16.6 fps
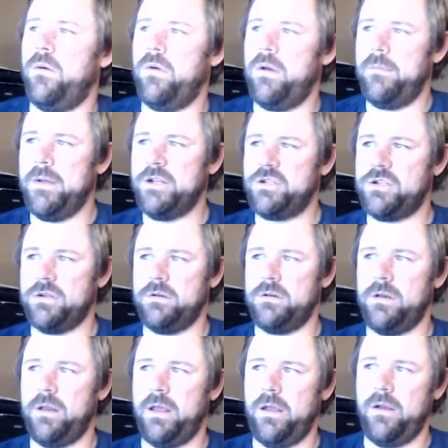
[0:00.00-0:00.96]
I want to
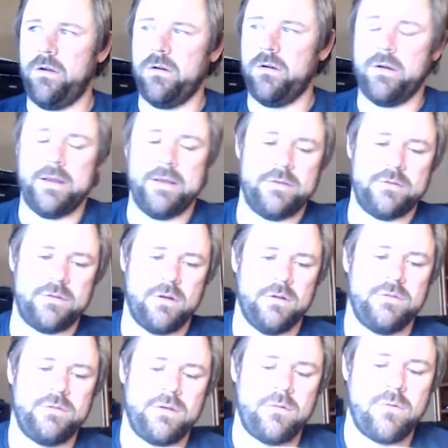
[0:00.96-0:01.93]
mention here is
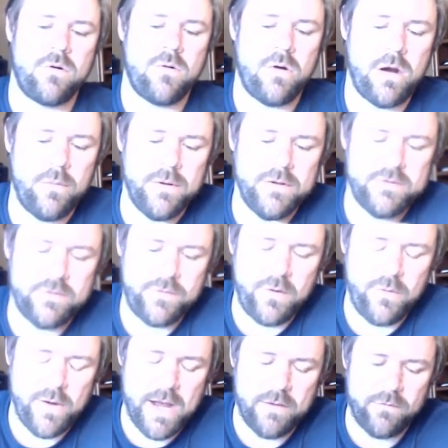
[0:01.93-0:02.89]
on sun requirements, if
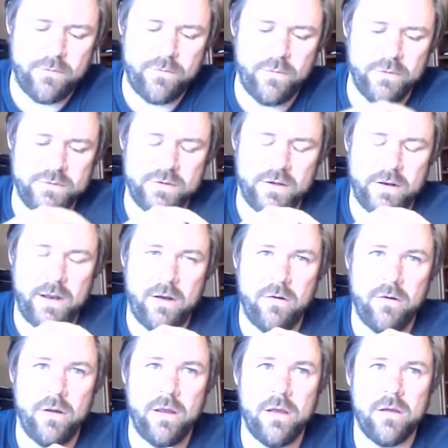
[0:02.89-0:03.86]
you have a full sun
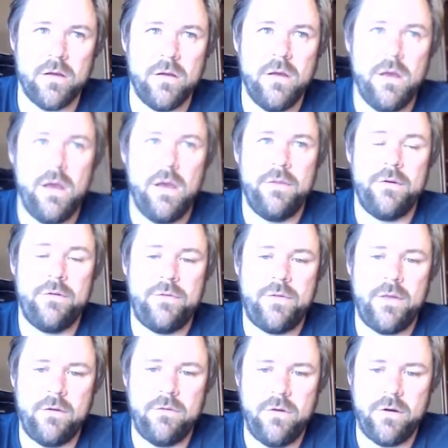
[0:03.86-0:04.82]
area, there's
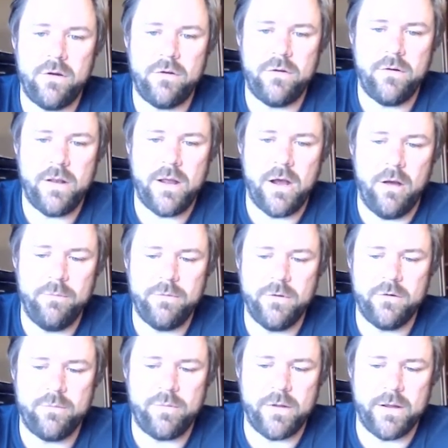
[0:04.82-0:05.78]
things you can do to help
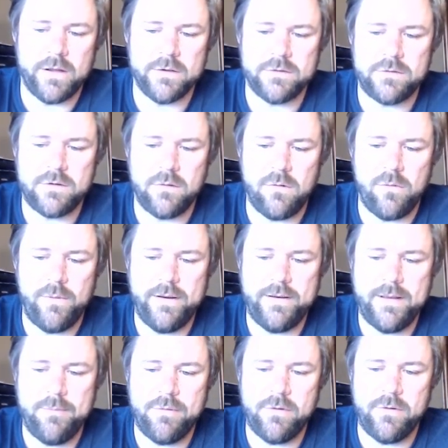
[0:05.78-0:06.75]
those plants. So what we
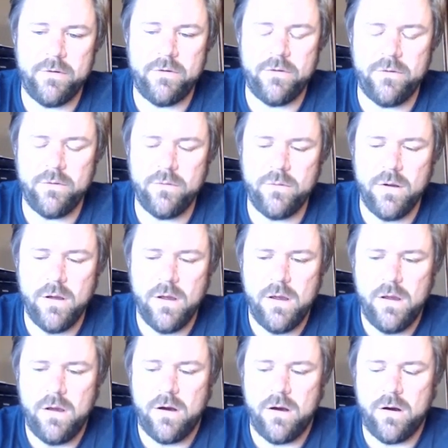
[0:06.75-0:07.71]
typically do
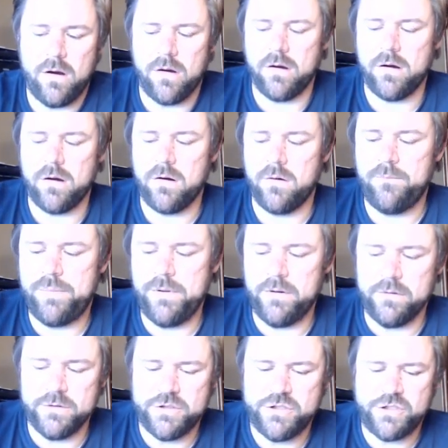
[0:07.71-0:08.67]
are
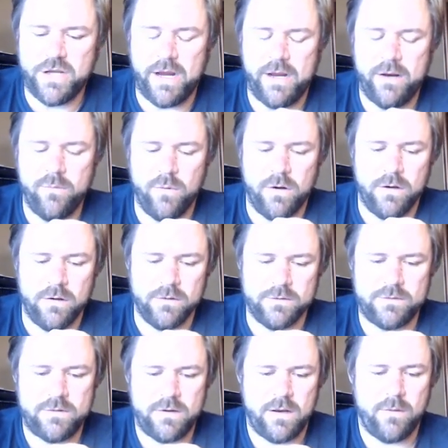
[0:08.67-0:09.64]
build shade
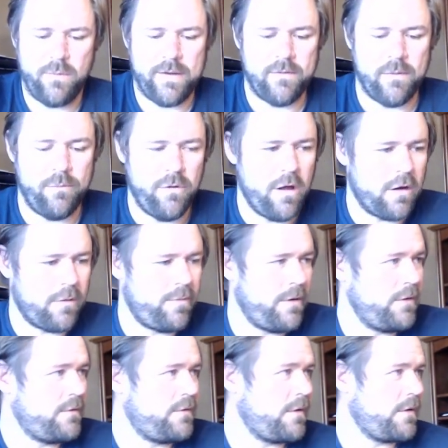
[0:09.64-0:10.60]
walls. And we have a blog
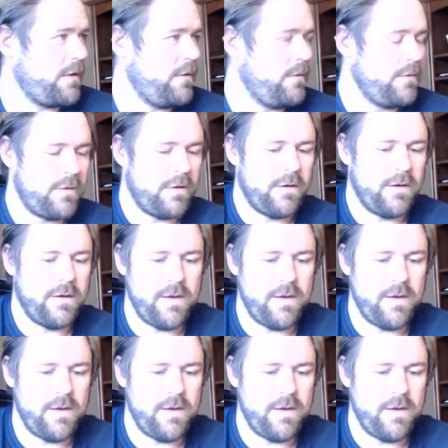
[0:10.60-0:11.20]
post that goes into